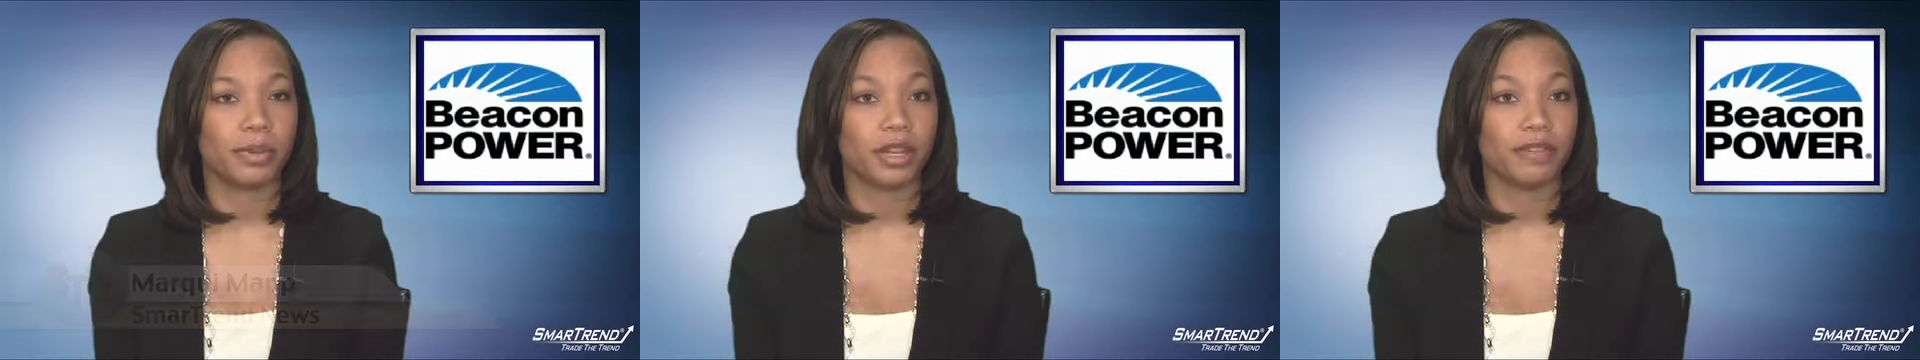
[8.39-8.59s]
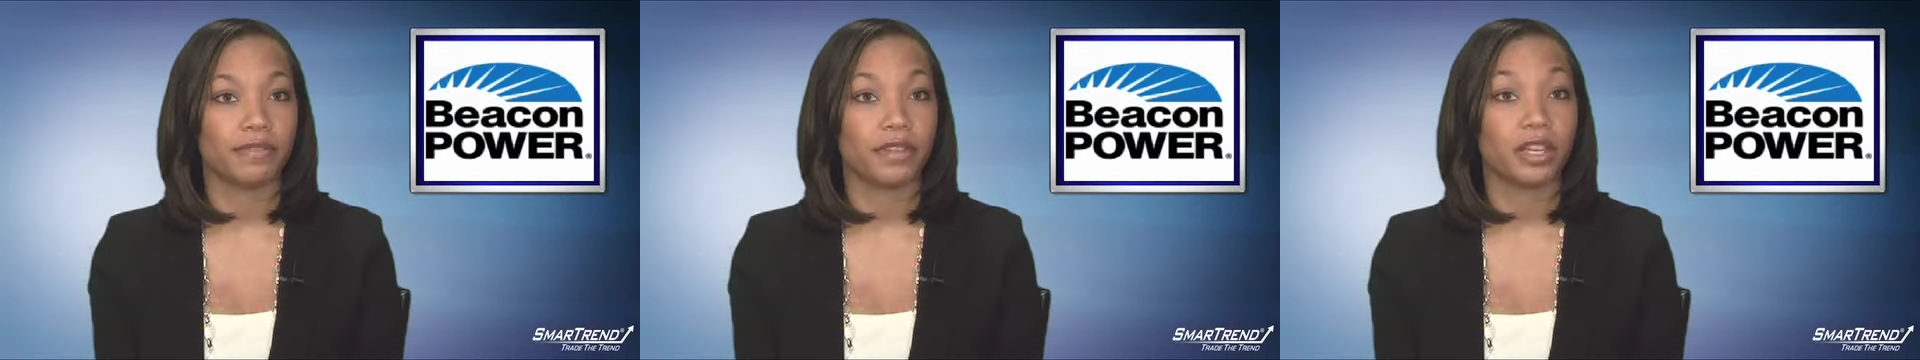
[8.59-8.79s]

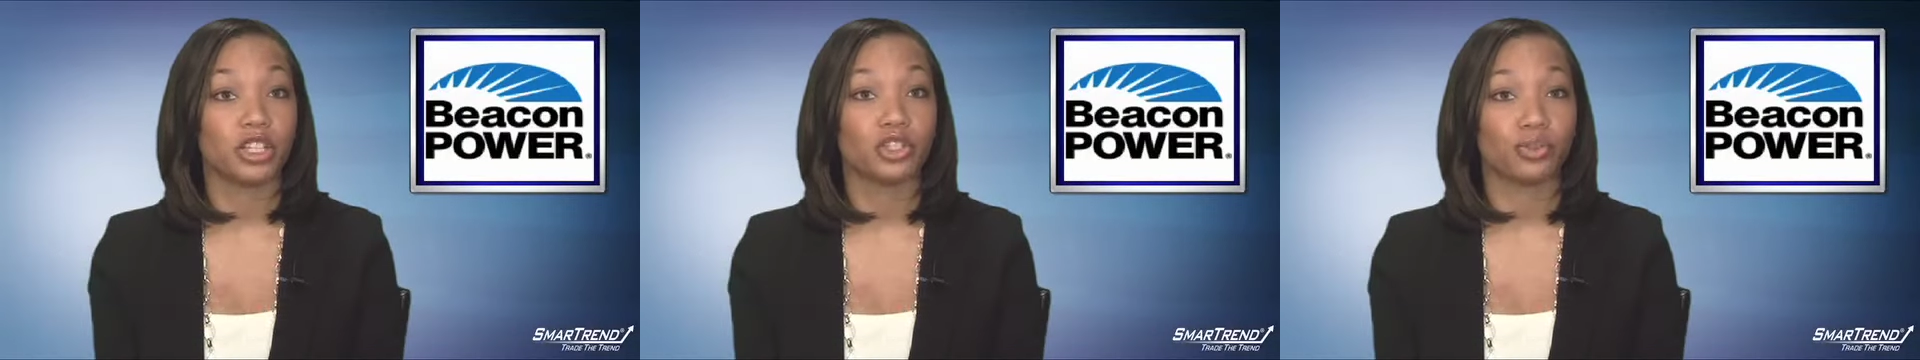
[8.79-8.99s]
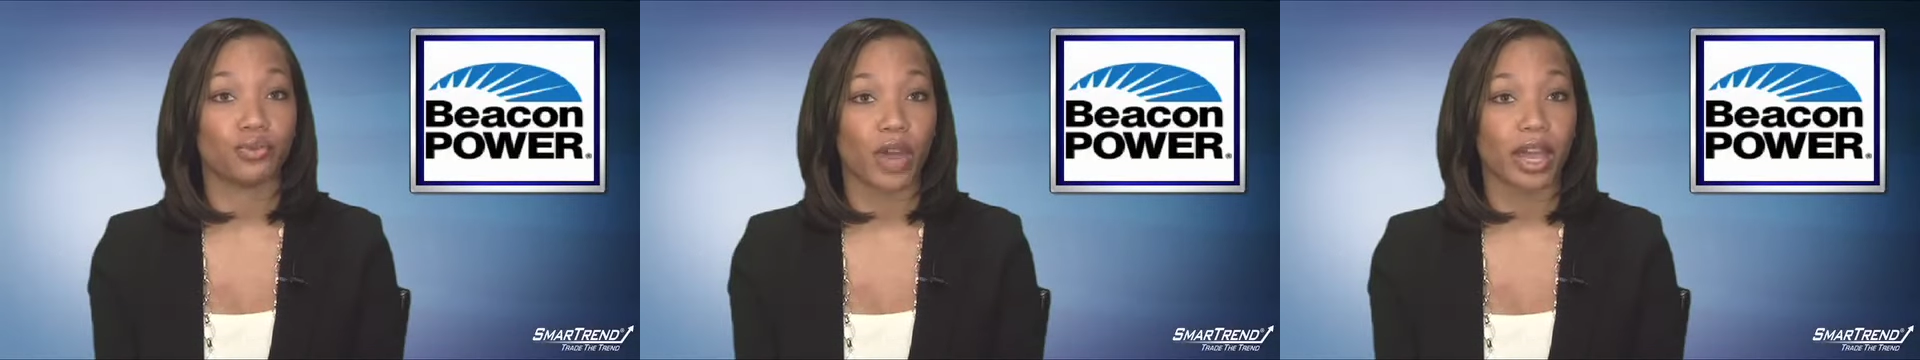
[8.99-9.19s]
benefiting
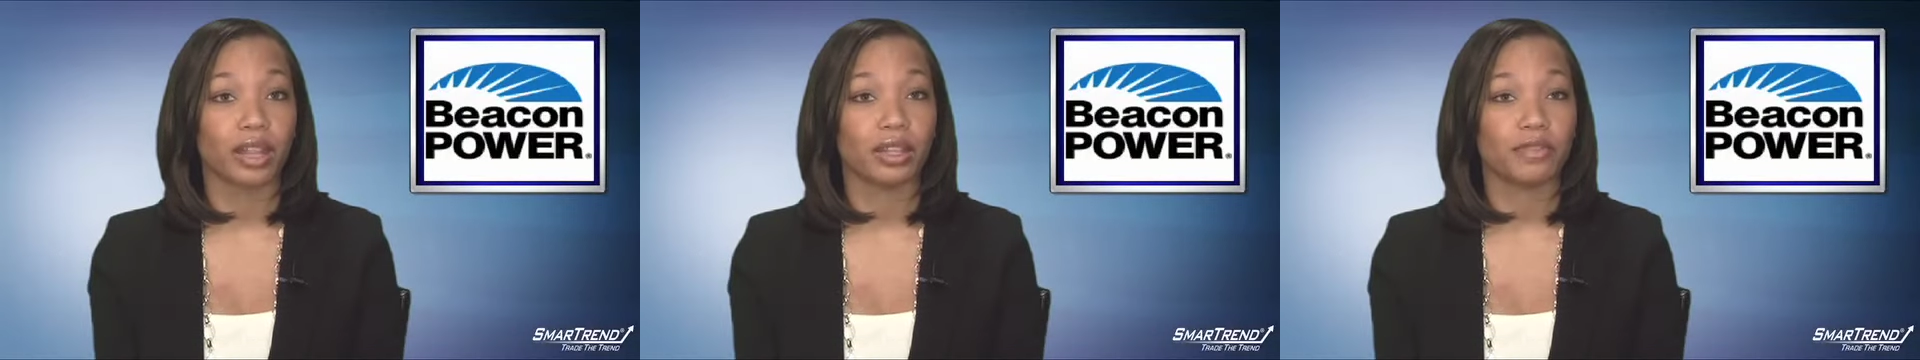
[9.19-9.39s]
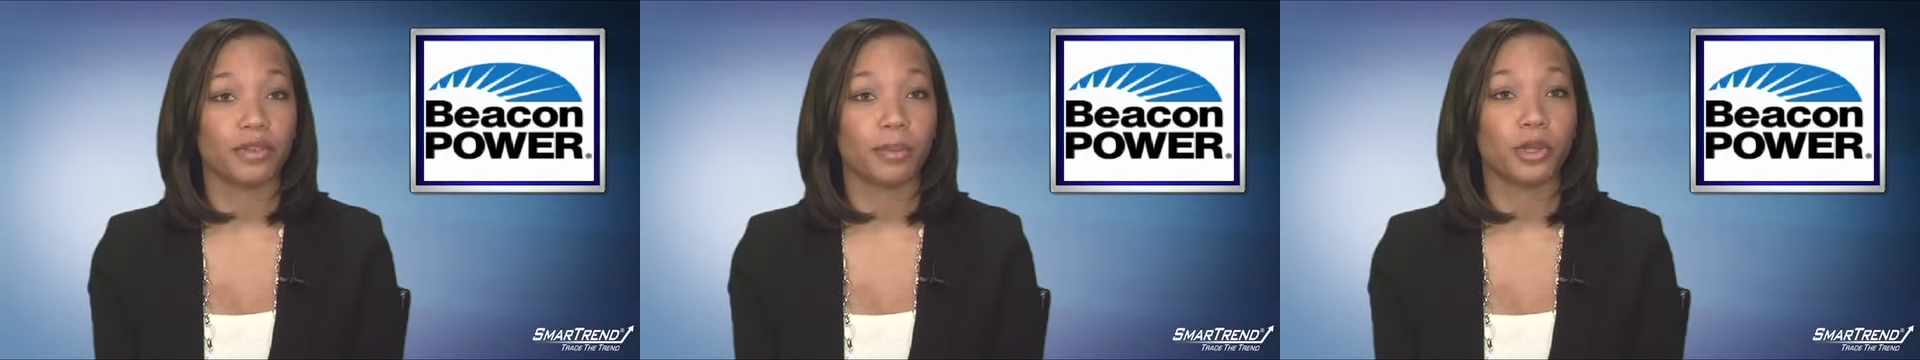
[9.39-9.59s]

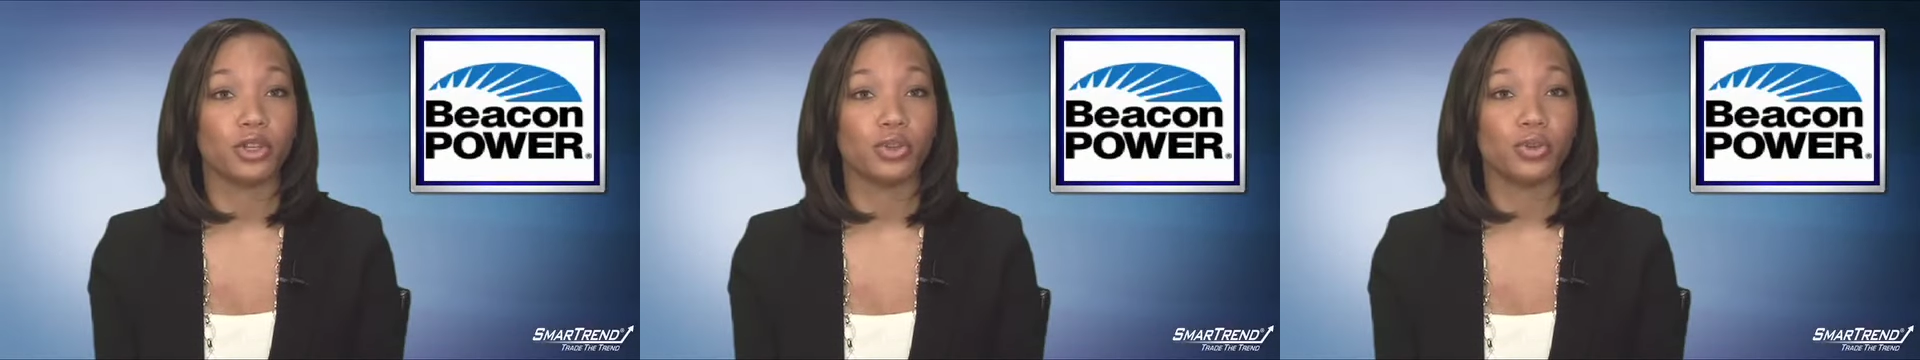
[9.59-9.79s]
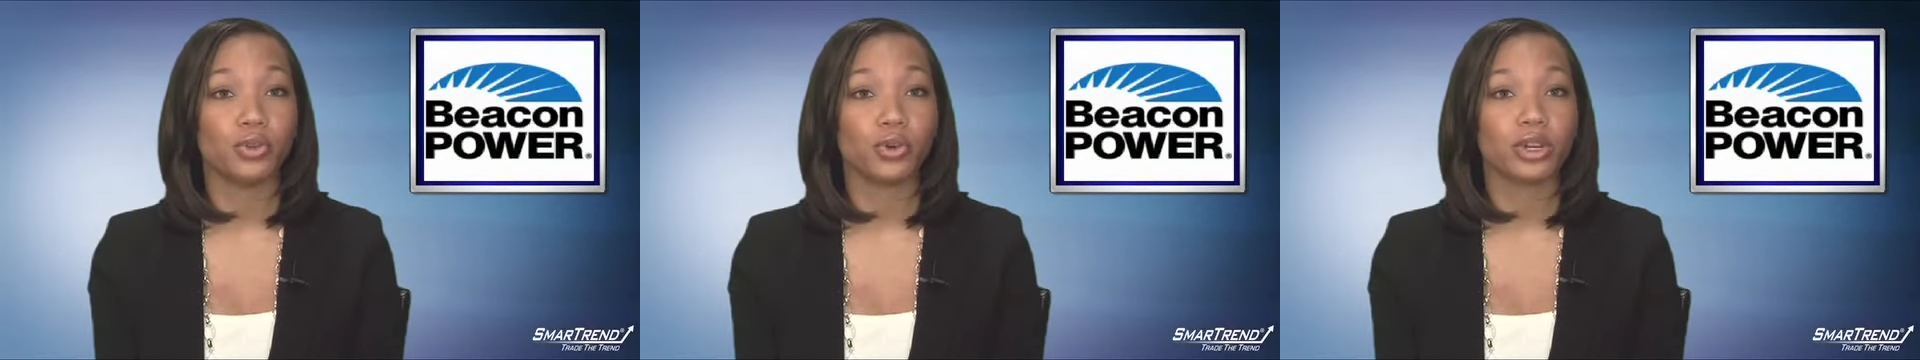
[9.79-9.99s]
directly from a
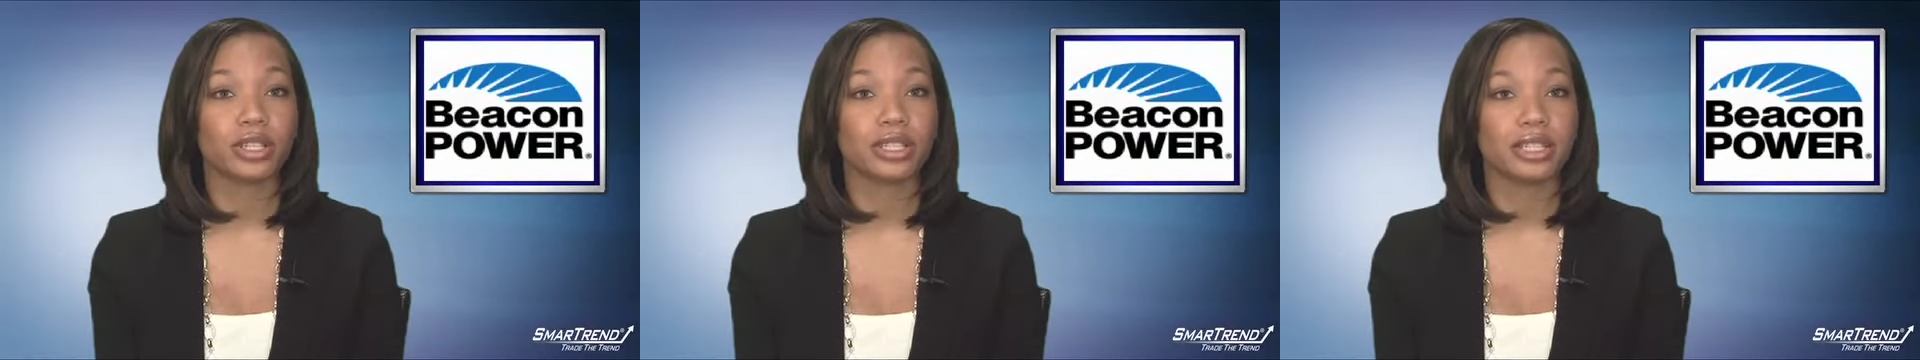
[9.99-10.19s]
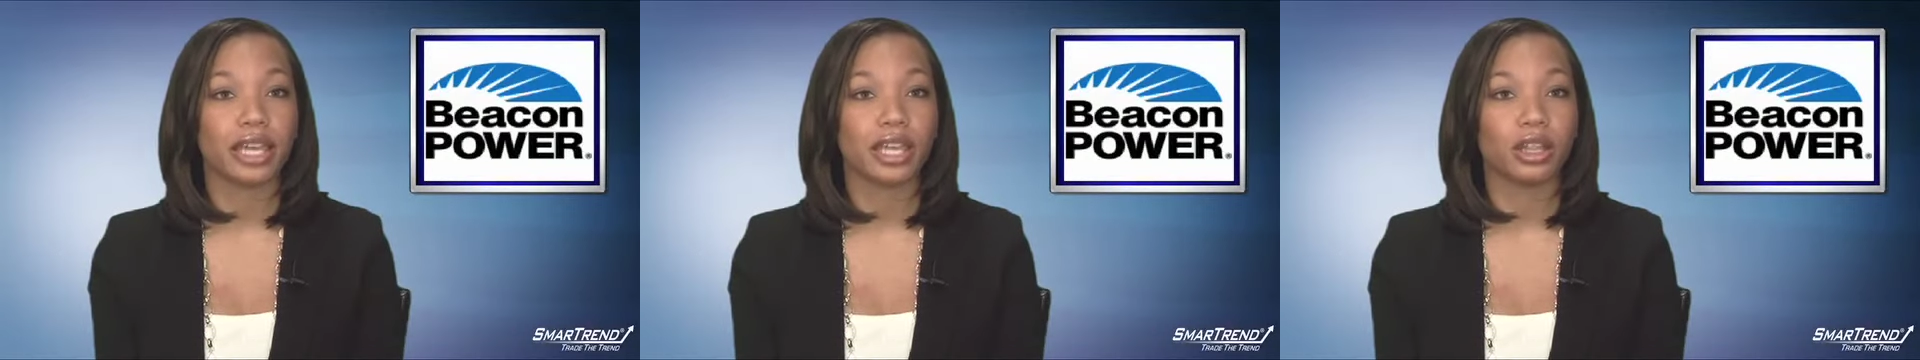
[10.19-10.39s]
New York
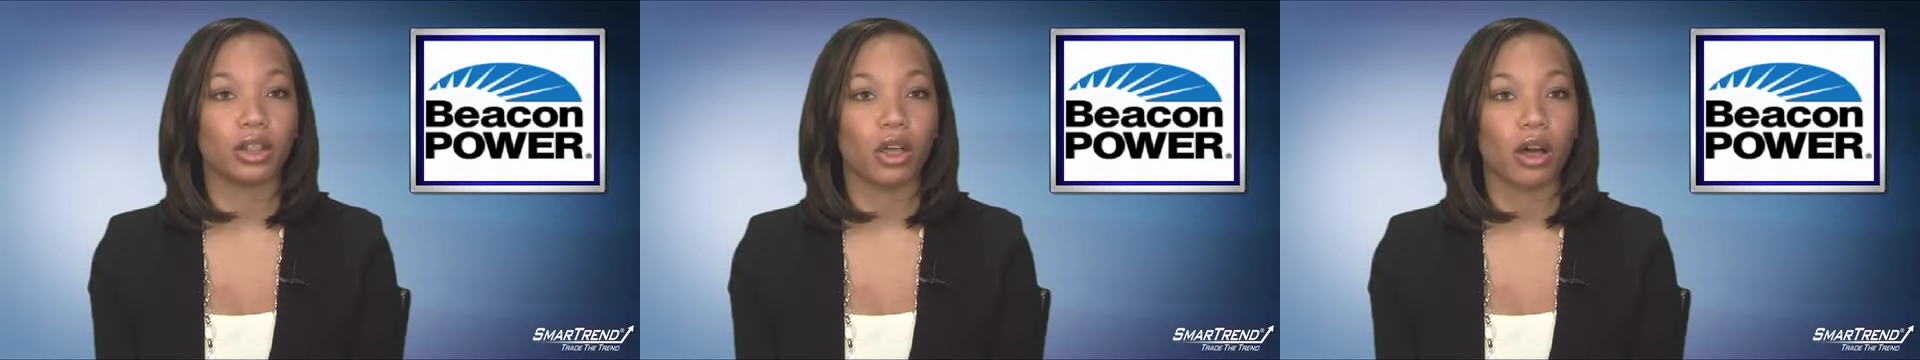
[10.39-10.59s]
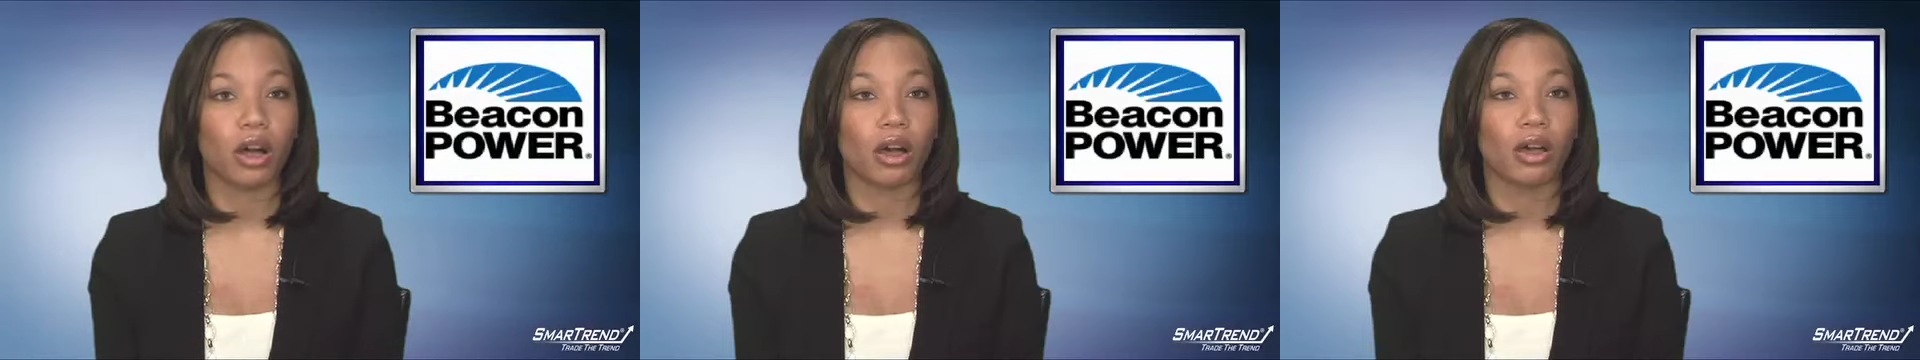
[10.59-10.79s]
state
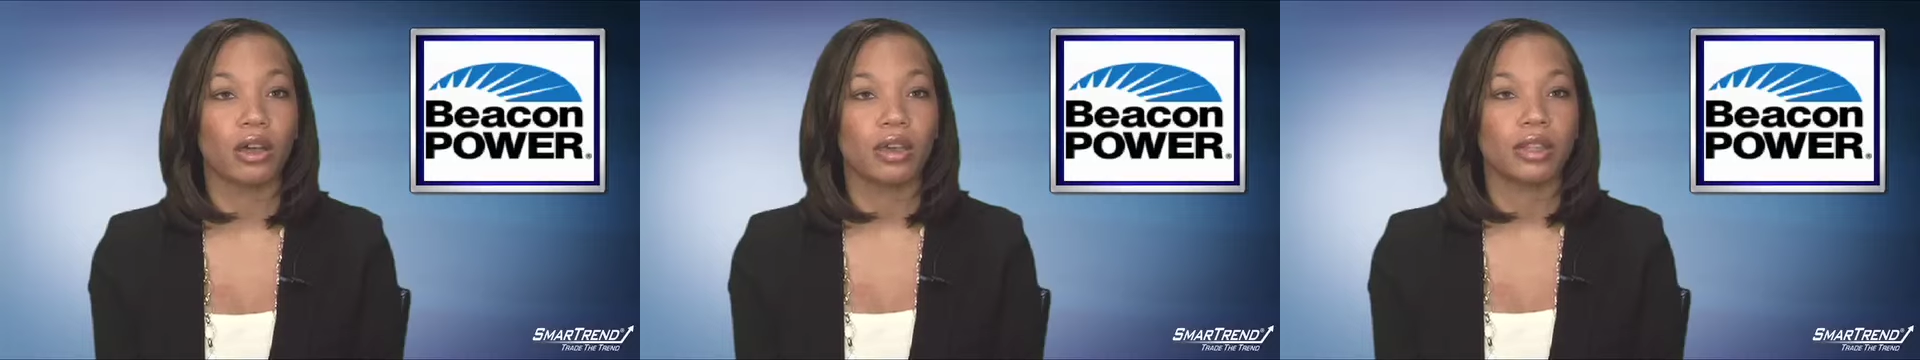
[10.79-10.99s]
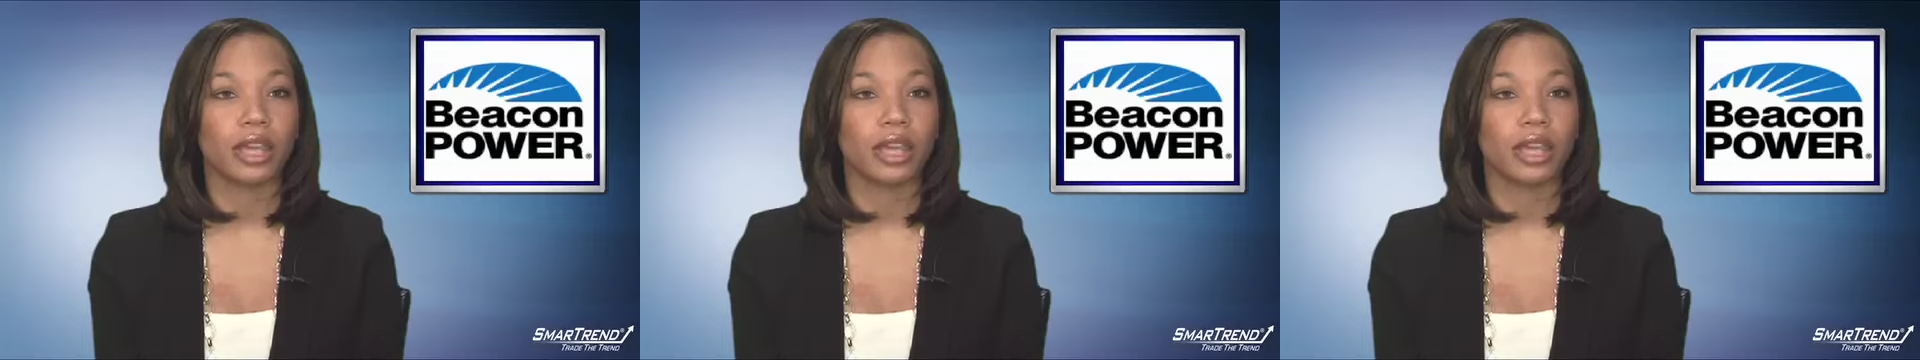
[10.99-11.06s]
law